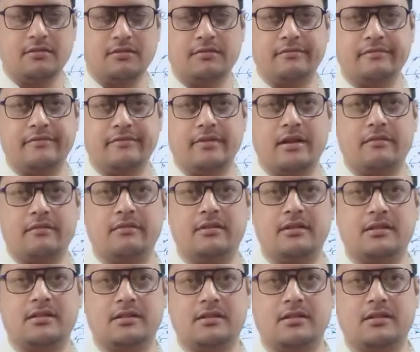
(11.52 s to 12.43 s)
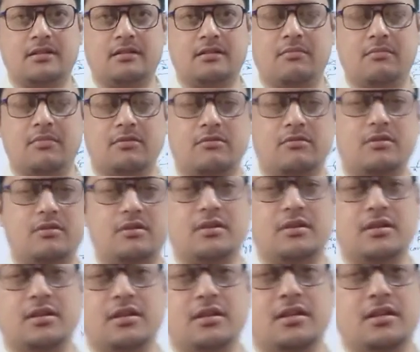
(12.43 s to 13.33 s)
we have discussed about
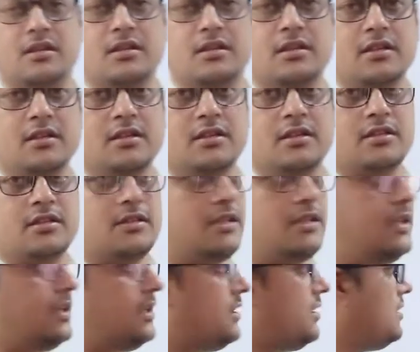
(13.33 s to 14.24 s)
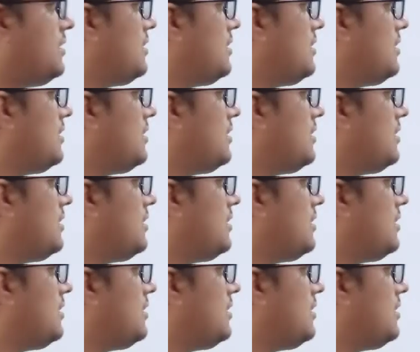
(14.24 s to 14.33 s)
the